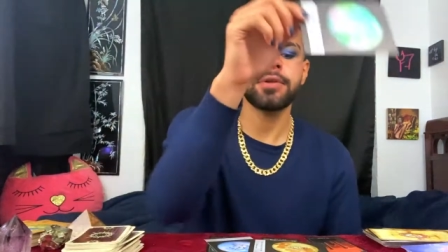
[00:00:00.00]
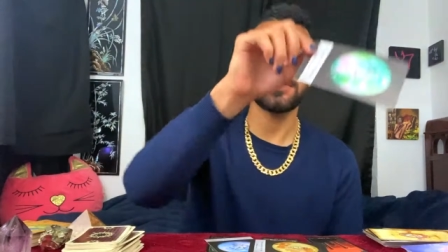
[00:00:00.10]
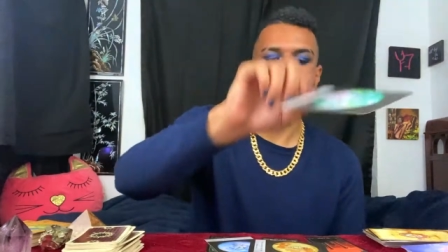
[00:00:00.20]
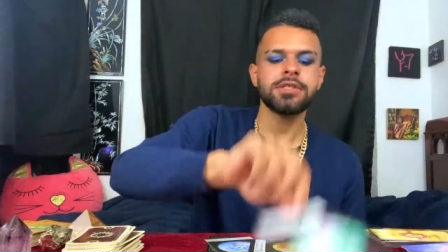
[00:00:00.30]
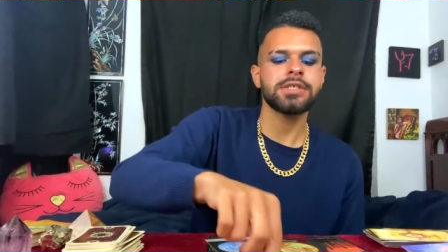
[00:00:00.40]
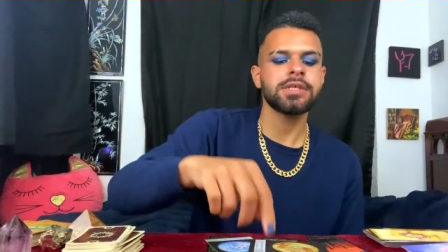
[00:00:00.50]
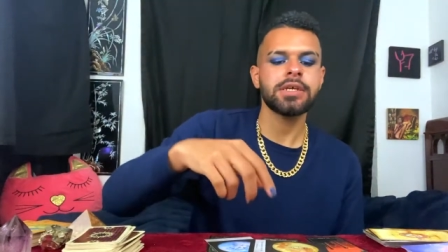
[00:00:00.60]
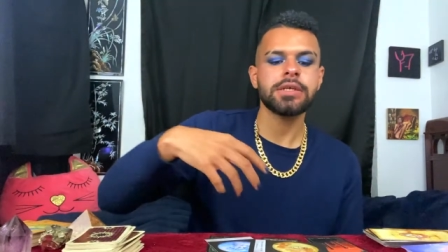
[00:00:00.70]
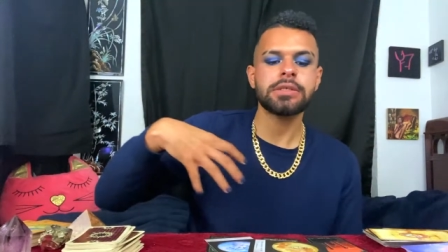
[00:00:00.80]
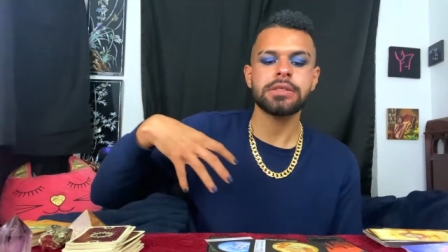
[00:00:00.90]
don't just
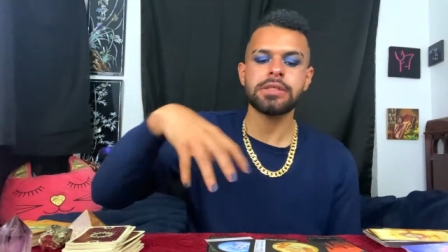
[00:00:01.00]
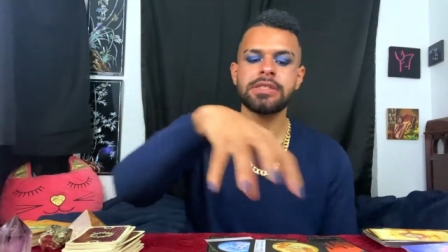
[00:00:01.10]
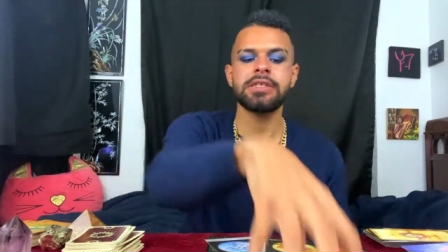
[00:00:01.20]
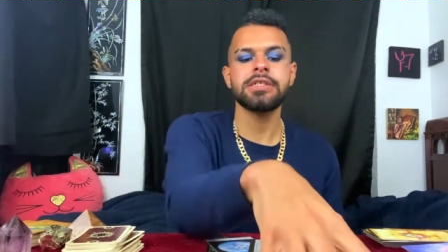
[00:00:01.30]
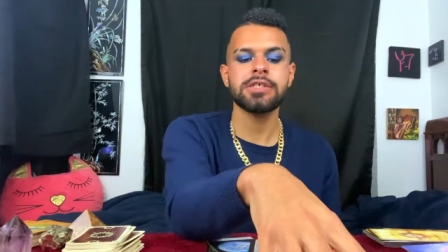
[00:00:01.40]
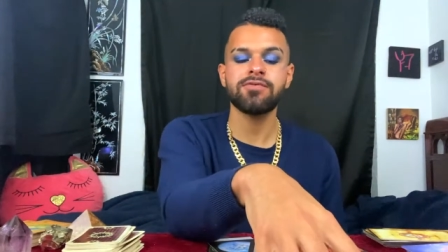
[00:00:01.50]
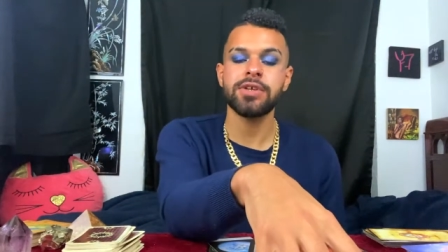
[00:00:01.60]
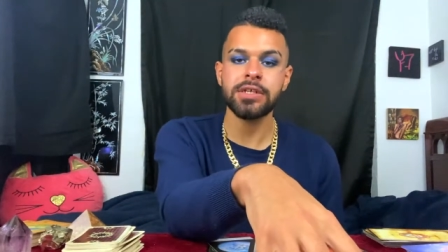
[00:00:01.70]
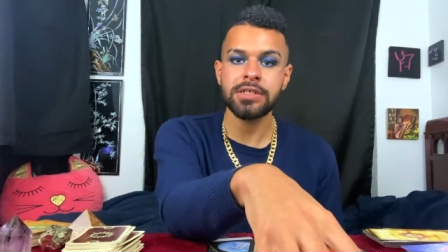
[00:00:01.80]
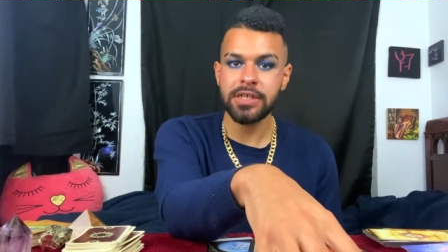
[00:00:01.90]
like see this
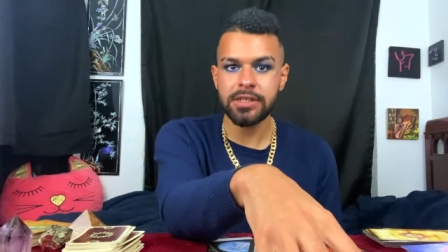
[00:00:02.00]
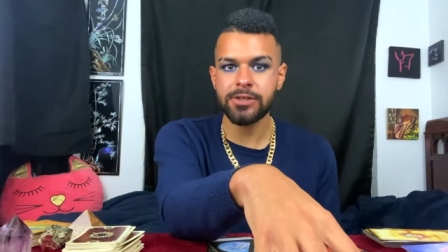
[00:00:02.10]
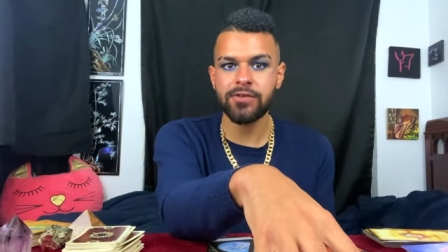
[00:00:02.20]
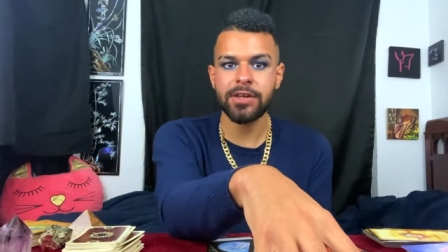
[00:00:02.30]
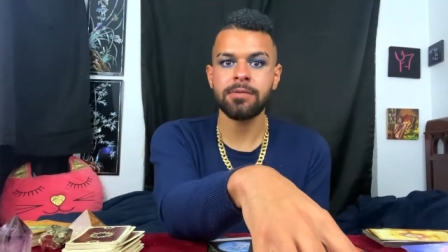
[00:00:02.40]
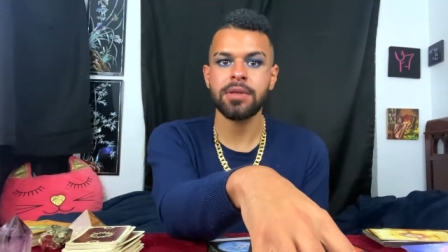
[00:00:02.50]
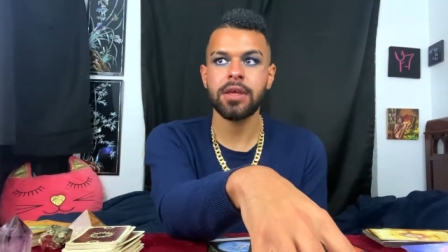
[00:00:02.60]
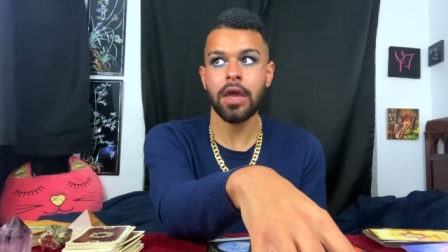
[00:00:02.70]
reading, take this reading and be like,